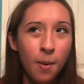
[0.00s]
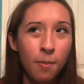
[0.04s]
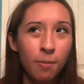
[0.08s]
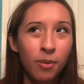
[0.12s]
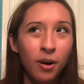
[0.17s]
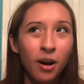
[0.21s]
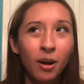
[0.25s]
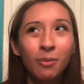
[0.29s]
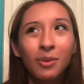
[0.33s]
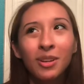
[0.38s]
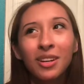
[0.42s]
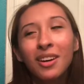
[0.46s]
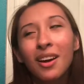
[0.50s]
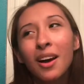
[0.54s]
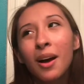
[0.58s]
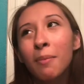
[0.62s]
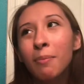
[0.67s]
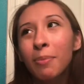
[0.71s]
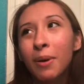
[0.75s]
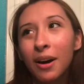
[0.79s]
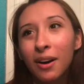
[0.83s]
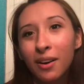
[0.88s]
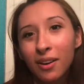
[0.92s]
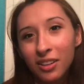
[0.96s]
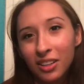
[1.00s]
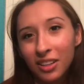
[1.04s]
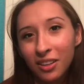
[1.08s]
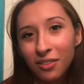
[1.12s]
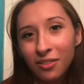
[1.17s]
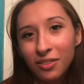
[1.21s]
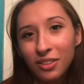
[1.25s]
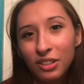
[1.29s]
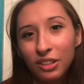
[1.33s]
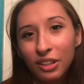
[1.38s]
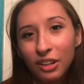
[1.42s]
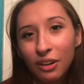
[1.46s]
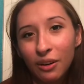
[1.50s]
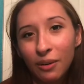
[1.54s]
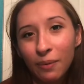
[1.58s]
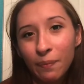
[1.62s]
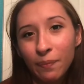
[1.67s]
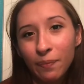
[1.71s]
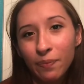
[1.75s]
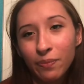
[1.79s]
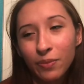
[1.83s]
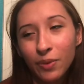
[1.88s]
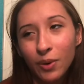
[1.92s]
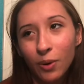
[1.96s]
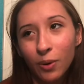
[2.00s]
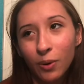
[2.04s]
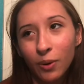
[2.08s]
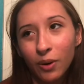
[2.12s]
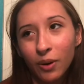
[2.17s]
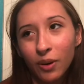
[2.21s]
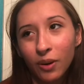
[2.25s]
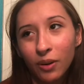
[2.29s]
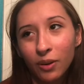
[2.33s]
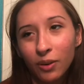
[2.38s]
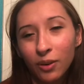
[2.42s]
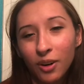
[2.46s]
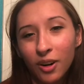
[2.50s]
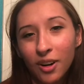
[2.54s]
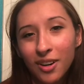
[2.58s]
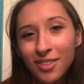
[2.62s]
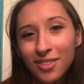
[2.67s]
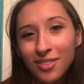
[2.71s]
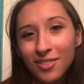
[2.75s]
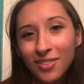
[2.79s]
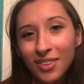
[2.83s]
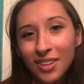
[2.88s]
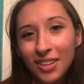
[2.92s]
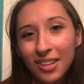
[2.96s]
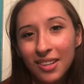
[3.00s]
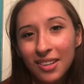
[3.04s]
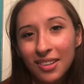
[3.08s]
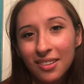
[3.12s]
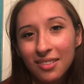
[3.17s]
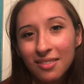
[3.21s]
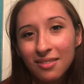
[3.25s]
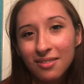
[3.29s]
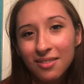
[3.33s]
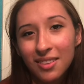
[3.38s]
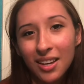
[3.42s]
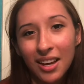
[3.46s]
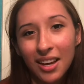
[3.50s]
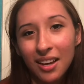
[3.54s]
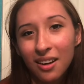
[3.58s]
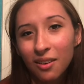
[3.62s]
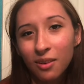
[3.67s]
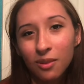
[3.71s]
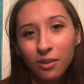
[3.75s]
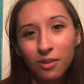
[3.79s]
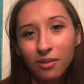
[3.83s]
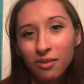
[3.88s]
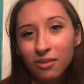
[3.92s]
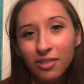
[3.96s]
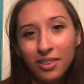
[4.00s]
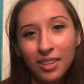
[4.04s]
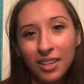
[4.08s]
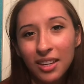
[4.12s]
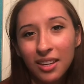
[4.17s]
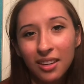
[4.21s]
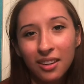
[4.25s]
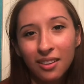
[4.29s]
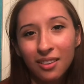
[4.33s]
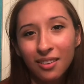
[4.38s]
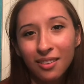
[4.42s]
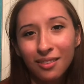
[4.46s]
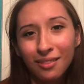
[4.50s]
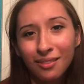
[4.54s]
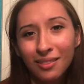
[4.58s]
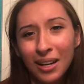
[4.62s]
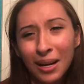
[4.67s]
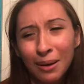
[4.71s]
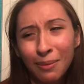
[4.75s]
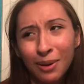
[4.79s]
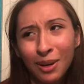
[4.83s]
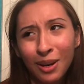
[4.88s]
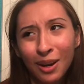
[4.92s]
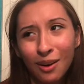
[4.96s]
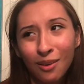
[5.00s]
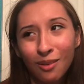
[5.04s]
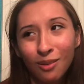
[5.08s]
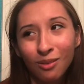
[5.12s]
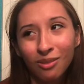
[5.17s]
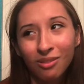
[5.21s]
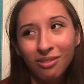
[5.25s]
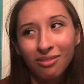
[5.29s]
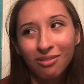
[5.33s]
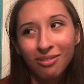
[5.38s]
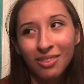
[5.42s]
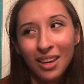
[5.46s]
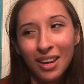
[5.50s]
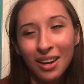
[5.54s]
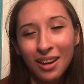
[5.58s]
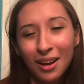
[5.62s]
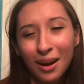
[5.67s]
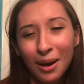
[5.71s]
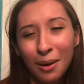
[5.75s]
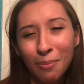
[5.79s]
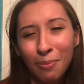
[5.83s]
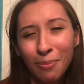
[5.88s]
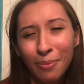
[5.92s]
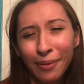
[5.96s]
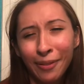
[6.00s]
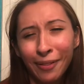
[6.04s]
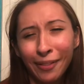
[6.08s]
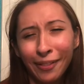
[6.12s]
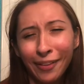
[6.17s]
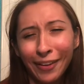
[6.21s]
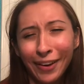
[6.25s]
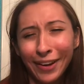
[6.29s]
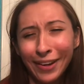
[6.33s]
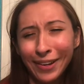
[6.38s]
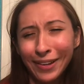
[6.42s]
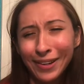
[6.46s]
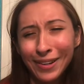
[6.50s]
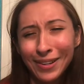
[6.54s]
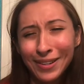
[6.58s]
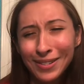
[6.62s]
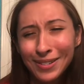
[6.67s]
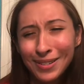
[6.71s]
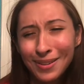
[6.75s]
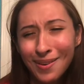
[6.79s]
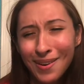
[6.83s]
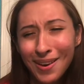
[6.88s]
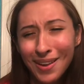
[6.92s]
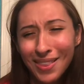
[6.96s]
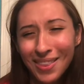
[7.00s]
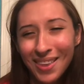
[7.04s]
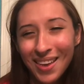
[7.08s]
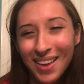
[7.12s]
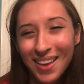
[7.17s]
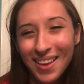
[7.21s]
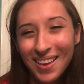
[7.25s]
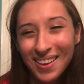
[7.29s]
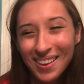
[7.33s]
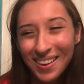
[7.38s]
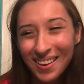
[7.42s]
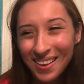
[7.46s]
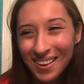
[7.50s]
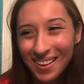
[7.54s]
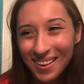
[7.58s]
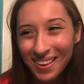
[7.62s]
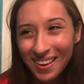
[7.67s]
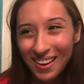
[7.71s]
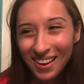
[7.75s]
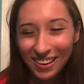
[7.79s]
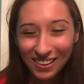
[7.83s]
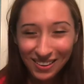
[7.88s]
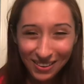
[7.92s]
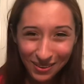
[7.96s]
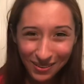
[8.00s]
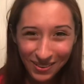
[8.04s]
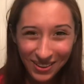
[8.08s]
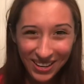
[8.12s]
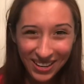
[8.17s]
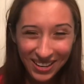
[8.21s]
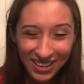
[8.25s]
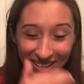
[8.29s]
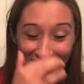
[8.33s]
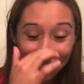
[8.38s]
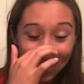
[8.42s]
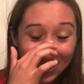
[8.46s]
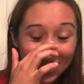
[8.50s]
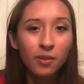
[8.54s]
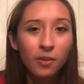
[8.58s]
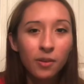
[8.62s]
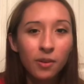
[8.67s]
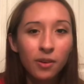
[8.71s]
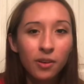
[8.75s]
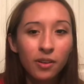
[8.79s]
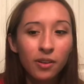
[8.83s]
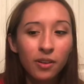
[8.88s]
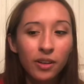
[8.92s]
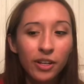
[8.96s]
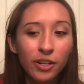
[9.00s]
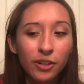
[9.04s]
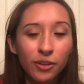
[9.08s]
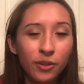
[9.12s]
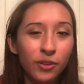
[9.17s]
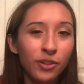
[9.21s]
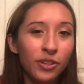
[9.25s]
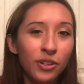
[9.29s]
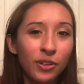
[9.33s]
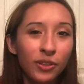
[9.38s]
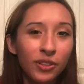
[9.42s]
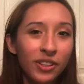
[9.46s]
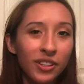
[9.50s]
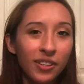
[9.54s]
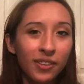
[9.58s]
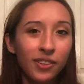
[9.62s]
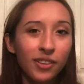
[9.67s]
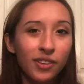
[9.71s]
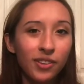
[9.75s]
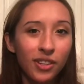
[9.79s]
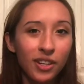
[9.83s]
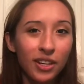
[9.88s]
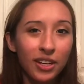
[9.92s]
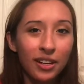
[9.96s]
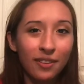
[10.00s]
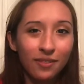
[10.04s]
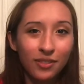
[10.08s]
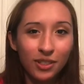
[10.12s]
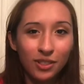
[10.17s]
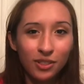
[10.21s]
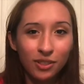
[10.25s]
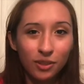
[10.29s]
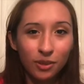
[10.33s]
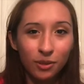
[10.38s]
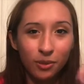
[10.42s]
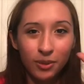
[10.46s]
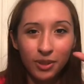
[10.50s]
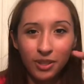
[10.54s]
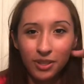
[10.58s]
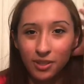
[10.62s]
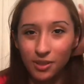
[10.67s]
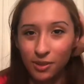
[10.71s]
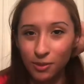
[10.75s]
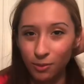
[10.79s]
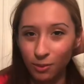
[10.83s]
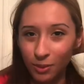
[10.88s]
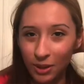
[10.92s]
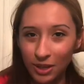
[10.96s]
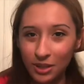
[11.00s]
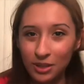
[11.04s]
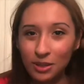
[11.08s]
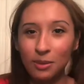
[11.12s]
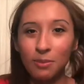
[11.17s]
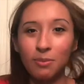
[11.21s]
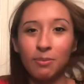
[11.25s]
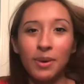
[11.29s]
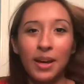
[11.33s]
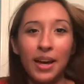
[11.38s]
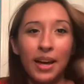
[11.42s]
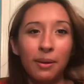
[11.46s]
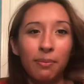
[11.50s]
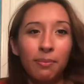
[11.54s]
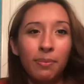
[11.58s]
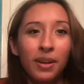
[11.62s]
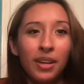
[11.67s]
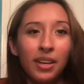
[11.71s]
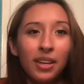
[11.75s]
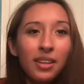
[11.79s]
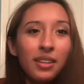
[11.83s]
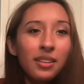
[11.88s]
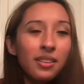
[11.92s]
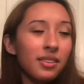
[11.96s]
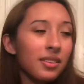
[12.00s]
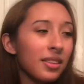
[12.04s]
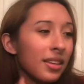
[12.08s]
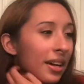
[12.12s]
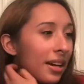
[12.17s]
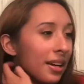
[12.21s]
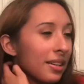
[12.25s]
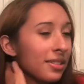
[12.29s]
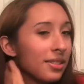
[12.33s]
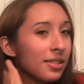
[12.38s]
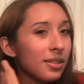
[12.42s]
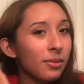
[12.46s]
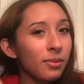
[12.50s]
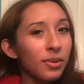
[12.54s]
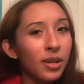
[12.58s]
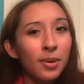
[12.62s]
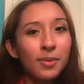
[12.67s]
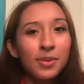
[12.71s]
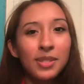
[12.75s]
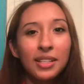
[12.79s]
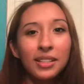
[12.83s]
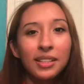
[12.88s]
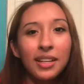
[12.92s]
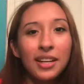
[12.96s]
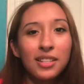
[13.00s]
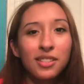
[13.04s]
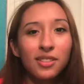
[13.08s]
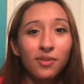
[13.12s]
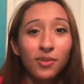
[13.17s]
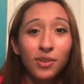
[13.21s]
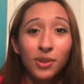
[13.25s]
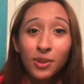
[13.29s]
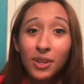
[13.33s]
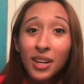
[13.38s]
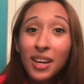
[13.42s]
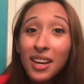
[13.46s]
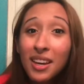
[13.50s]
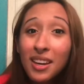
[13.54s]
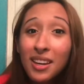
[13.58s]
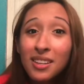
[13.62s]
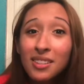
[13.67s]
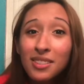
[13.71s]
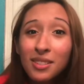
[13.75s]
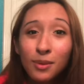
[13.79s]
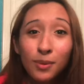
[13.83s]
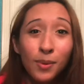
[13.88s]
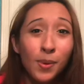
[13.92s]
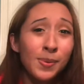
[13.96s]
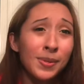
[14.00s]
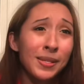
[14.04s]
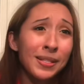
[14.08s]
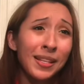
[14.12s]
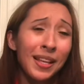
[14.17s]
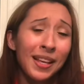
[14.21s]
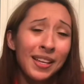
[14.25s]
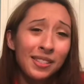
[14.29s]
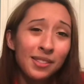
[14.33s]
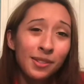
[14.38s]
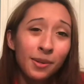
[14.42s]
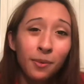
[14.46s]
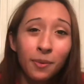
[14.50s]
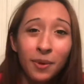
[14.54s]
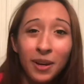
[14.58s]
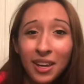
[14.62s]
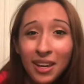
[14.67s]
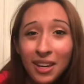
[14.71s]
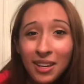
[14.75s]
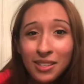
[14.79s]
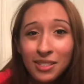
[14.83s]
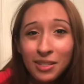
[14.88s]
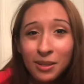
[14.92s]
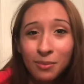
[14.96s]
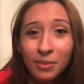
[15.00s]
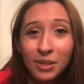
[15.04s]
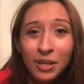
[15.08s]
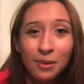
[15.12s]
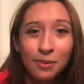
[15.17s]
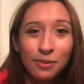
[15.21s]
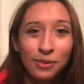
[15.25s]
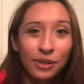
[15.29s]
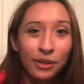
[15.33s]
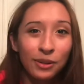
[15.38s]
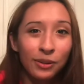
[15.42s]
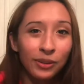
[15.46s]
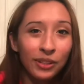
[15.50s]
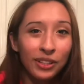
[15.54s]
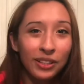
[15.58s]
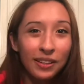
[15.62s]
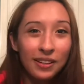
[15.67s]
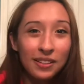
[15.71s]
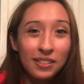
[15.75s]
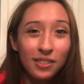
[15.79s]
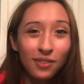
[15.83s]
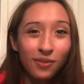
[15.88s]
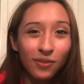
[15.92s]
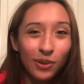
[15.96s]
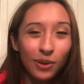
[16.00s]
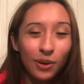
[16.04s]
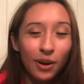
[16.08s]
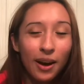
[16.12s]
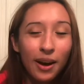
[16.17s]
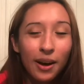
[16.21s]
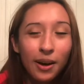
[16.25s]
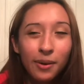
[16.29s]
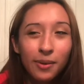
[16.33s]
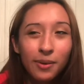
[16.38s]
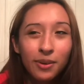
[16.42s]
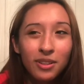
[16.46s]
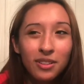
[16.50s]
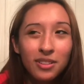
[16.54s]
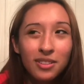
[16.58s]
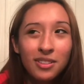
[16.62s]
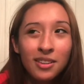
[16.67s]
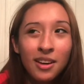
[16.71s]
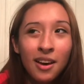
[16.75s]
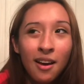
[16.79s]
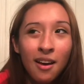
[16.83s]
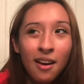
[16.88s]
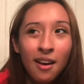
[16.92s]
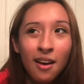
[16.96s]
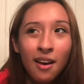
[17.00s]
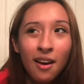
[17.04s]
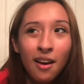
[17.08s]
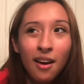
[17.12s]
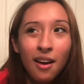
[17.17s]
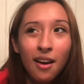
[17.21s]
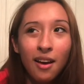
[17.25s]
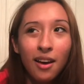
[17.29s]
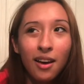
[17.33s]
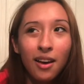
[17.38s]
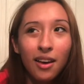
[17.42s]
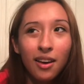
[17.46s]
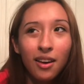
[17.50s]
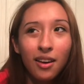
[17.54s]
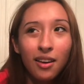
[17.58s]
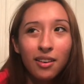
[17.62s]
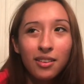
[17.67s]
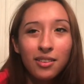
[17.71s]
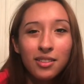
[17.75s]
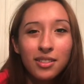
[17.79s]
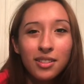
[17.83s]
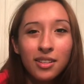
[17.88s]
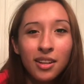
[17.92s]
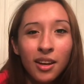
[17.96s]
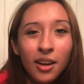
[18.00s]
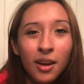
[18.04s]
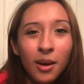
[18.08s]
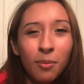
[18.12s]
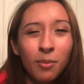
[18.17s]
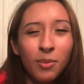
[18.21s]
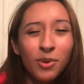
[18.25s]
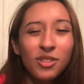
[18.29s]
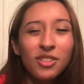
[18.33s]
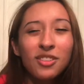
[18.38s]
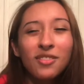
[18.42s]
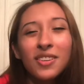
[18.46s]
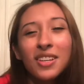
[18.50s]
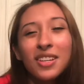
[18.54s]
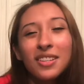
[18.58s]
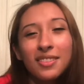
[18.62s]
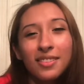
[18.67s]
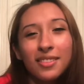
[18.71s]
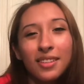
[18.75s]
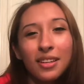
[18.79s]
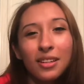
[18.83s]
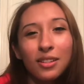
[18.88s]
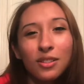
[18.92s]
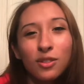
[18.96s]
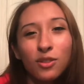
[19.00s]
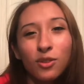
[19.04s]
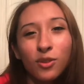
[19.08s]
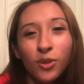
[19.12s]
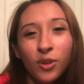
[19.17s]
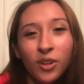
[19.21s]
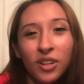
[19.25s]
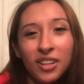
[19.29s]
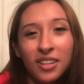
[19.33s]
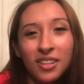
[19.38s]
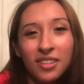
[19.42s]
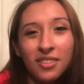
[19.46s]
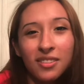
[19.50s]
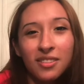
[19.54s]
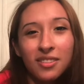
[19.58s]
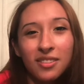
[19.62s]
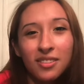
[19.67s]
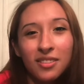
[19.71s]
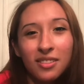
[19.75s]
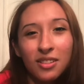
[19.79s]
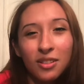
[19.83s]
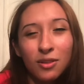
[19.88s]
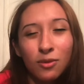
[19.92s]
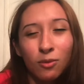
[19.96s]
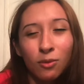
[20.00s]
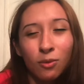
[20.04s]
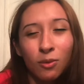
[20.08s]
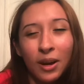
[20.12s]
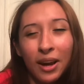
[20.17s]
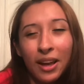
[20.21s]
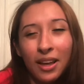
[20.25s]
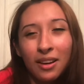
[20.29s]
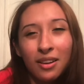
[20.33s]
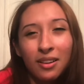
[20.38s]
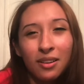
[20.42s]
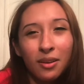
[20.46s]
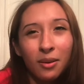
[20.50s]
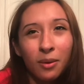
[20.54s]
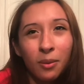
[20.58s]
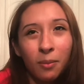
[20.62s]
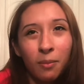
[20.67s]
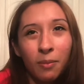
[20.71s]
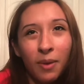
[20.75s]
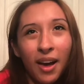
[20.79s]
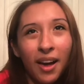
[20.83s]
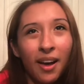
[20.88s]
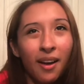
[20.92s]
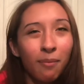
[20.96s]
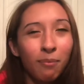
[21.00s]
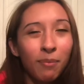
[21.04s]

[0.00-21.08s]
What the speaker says: Probably not powerlifting or CrossFit. I don't think I plan on doing that anyways. I don't know, the only other thing I have to deal with is random back pain that sometimes it lasts a few days, sometimes it lasts a week, sometimes it only lasts a few hours. And most of it is like soreness, just random.